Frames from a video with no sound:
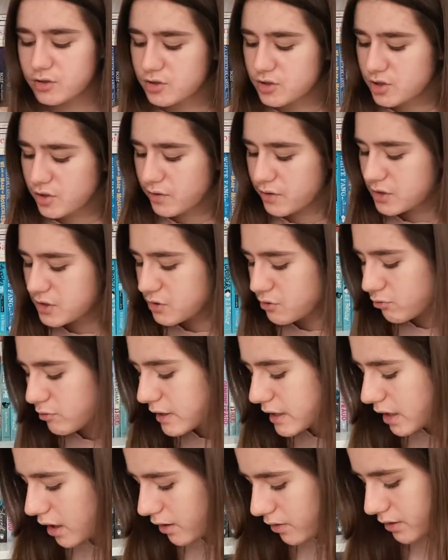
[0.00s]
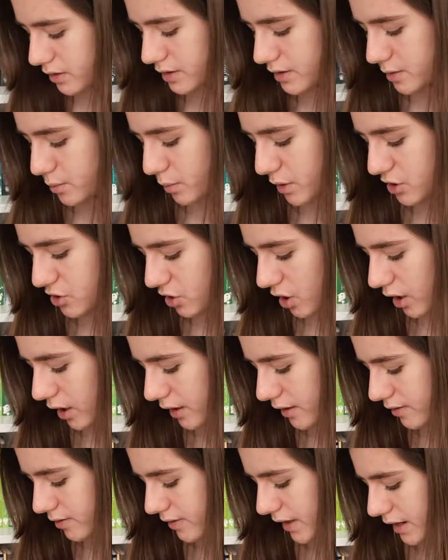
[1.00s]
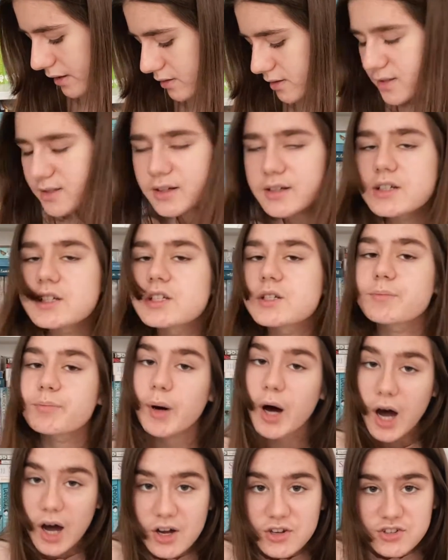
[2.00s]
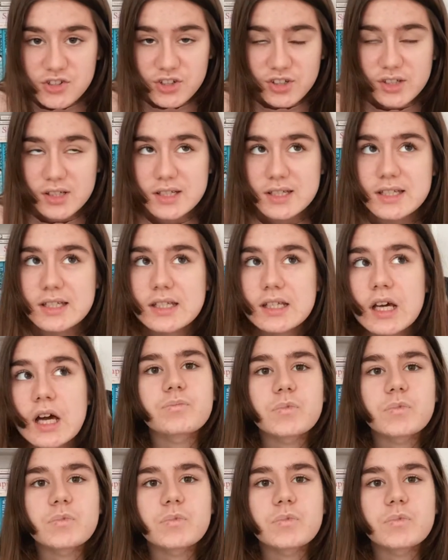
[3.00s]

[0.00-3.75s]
so there's 3 others which I then decided to purchase